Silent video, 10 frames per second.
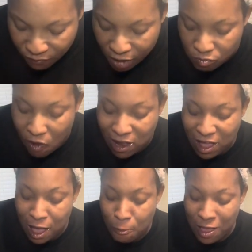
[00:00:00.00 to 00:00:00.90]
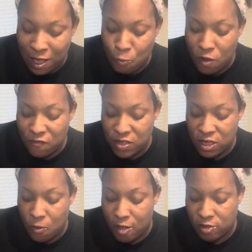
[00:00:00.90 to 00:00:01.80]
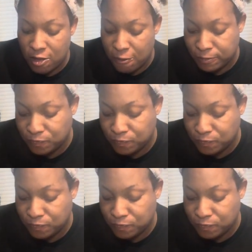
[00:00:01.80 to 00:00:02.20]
I only got like one video on there.